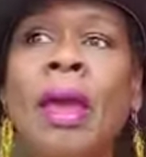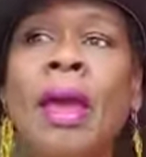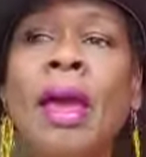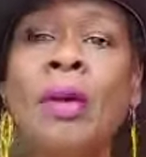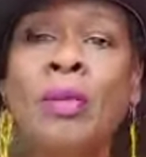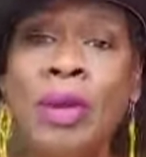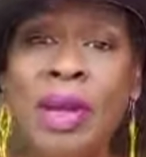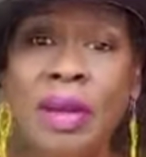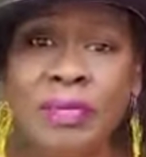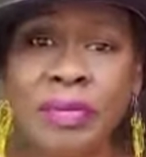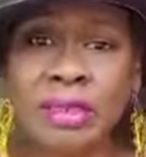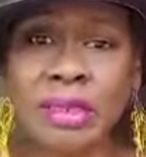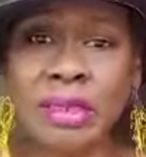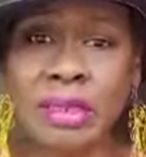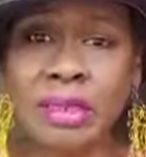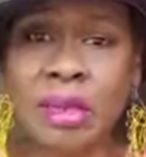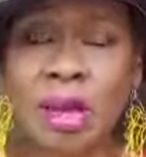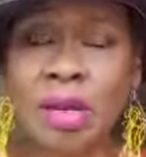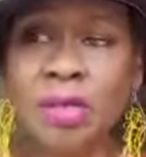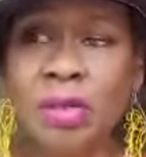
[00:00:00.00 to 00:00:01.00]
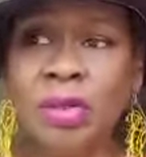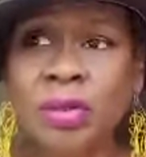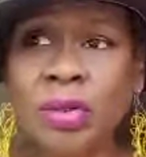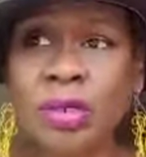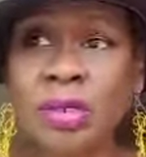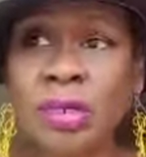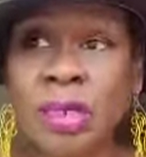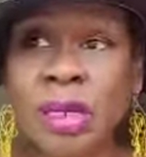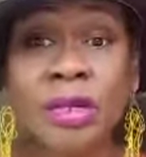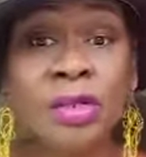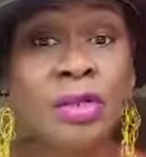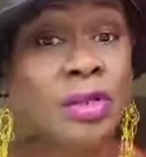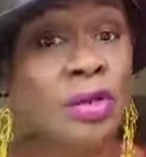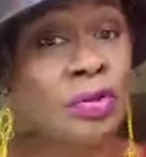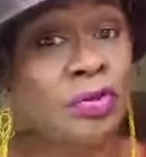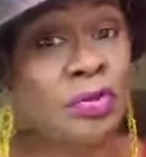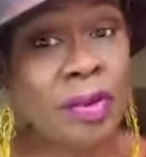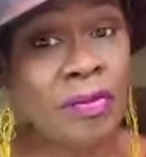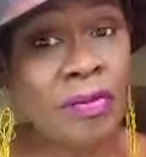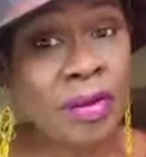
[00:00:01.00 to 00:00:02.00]
And we have a detox unit there. So
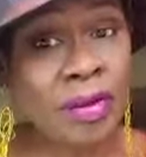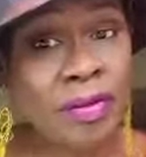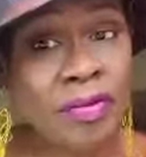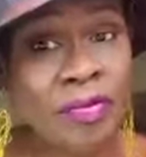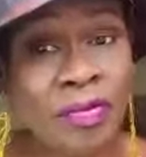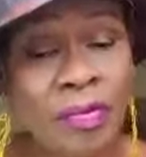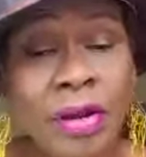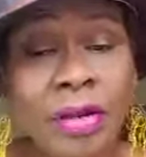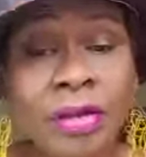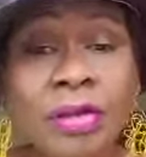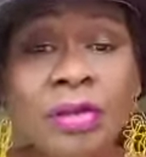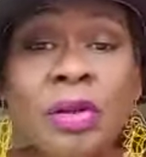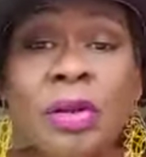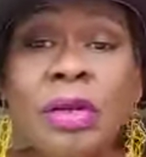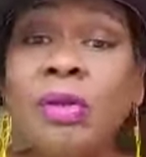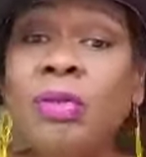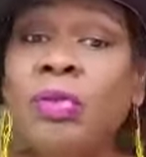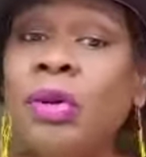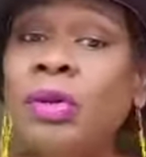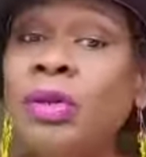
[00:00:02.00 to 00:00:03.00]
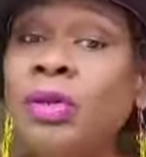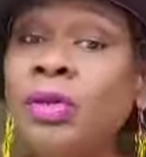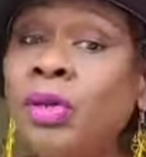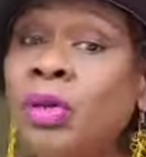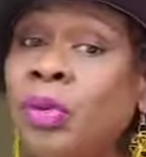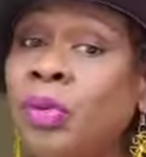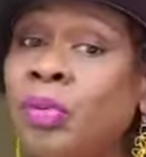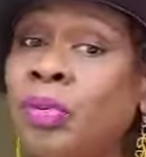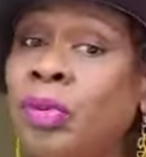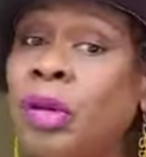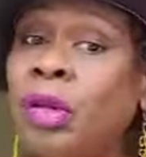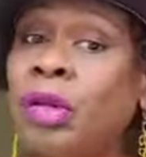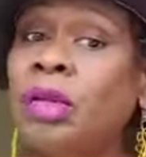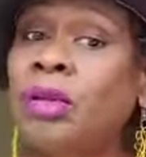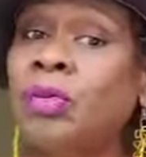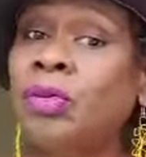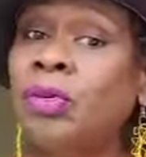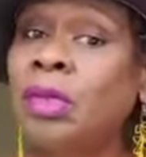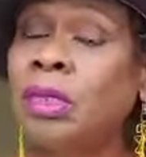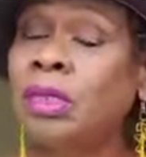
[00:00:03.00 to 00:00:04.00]
if you have any friends or anyone you know in
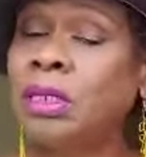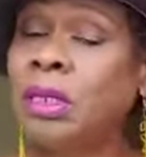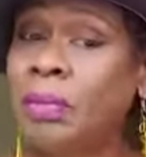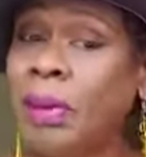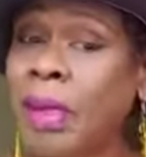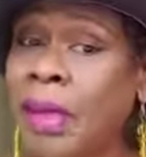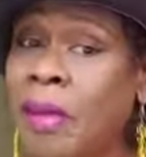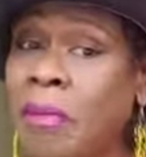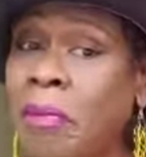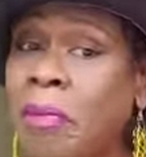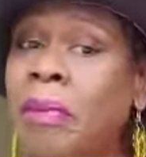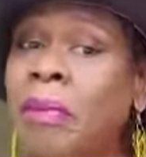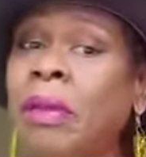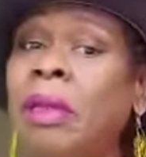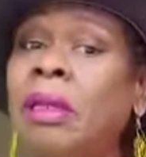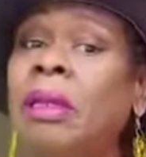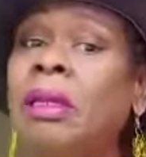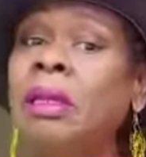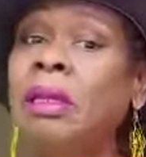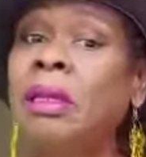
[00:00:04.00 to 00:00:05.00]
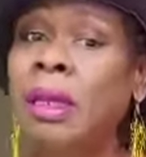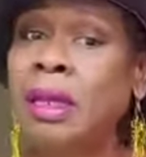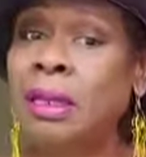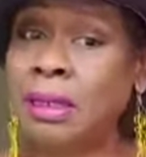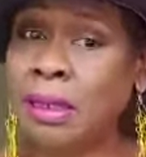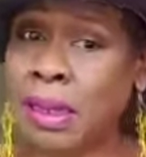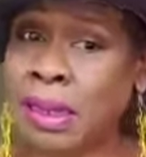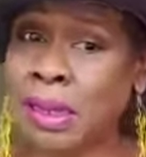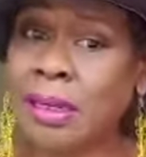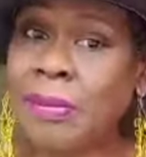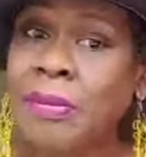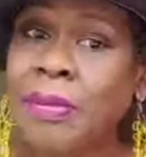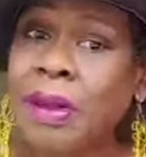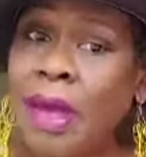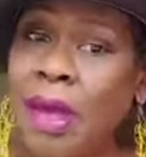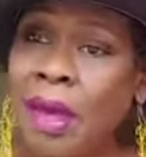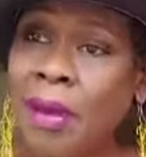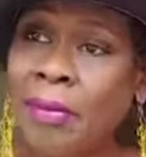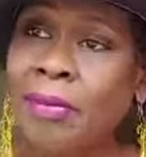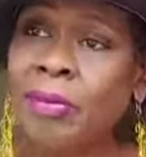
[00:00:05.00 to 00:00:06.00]
Brooklyn who needs some help, let them
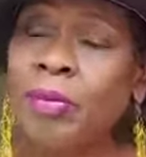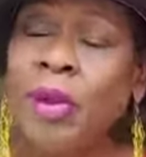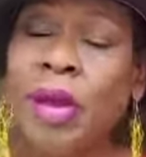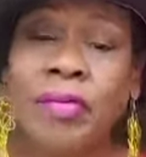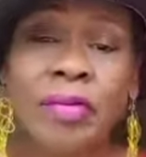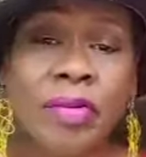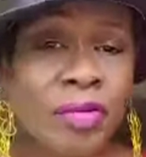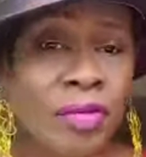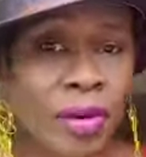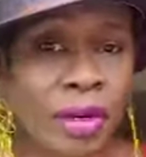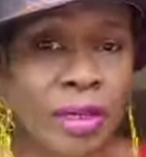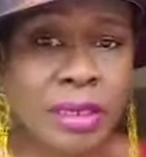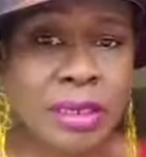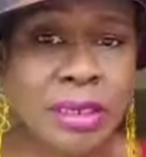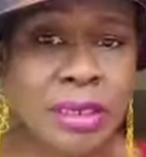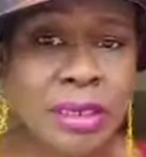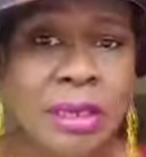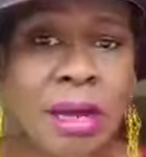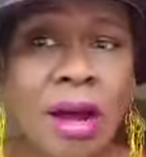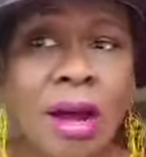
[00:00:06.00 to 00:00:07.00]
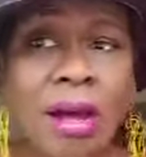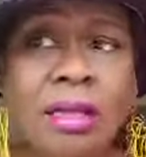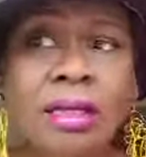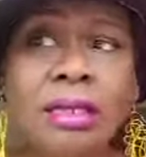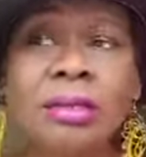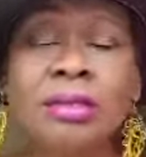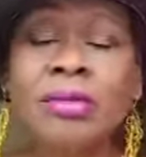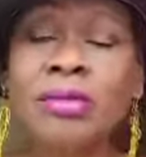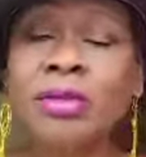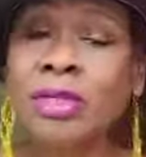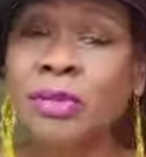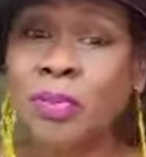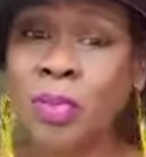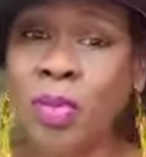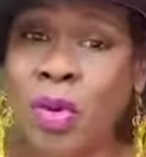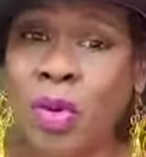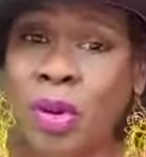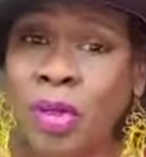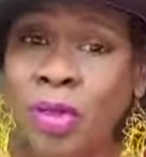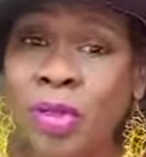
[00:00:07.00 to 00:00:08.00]
come. We have a great detox,
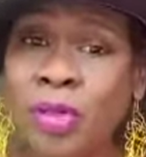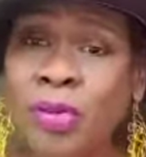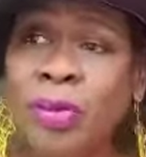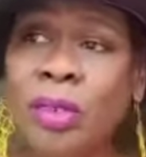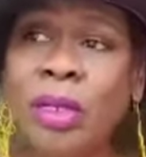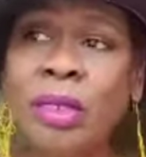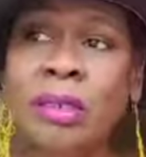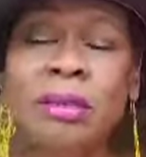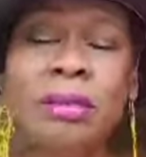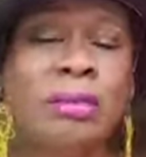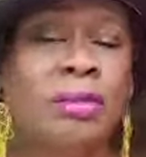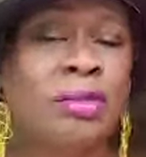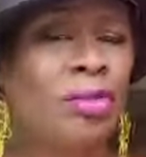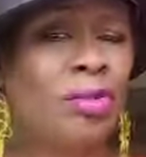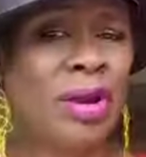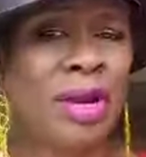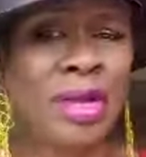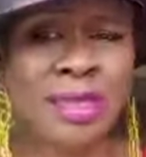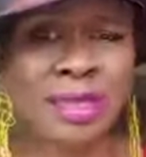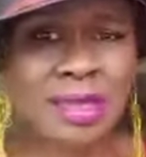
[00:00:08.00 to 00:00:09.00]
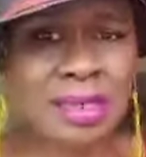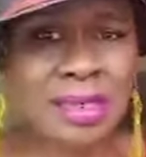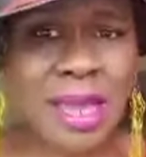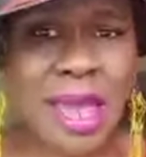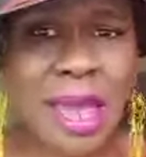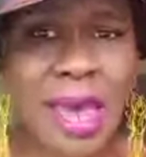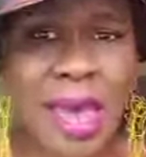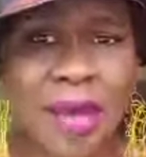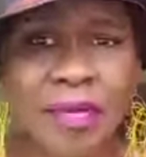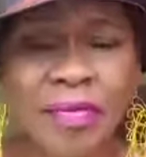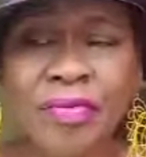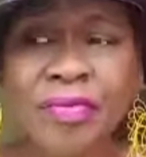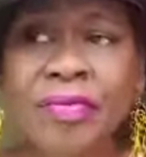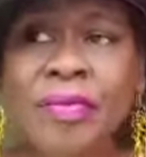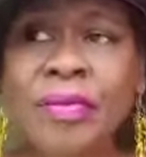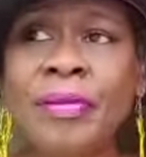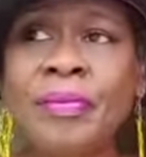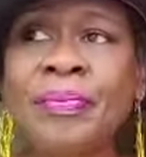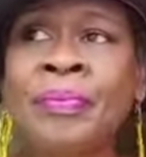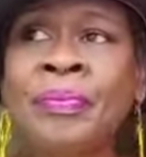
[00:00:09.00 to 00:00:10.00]
small unit, great staff,
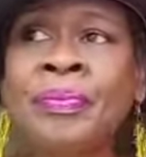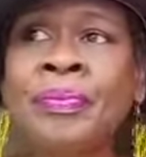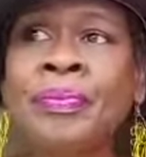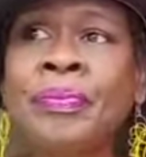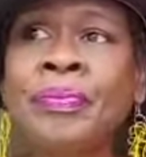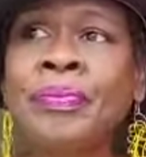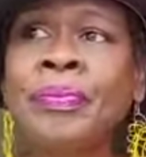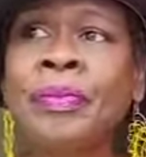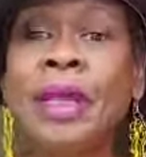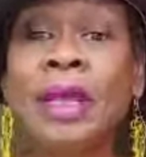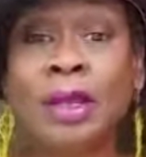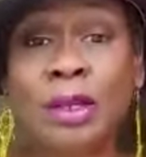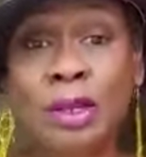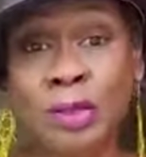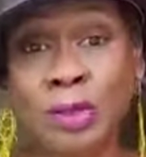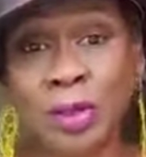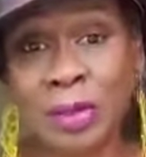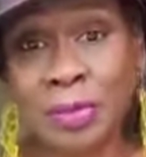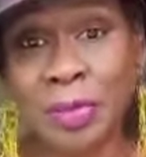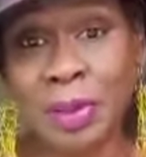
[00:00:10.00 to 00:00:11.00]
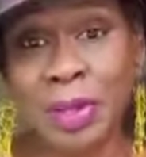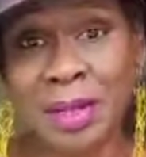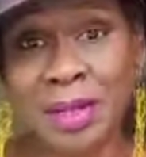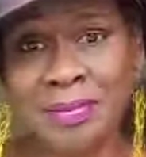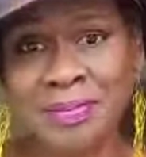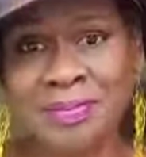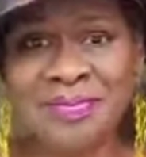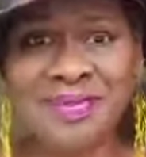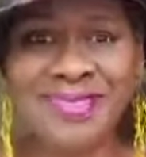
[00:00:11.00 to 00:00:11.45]
including me.